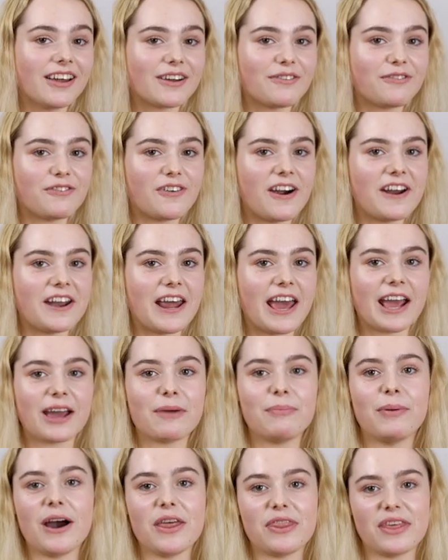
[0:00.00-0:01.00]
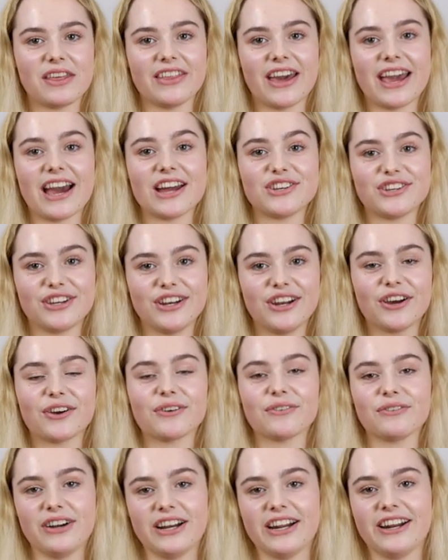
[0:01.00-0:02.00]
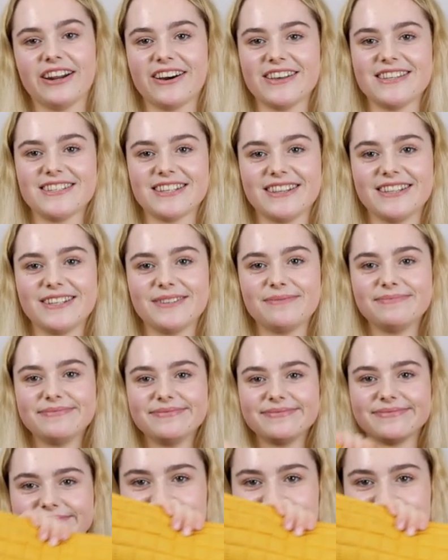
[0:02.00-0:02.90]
like a fried egg, but I think they actually look really nice in them.